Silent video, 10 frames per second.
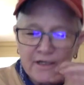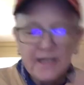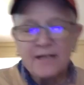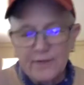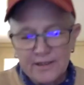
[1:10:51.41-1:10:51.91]
well,
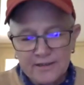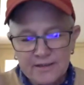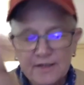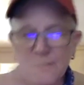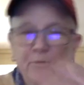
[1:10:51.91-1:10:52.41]
anyway,
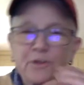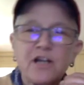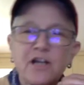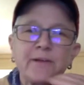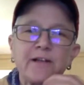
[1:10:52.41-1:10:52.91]
uh, we're
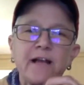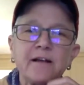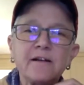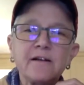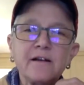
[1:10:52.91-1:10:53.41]
talking about
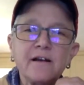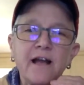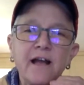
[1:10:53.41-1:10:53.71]
so,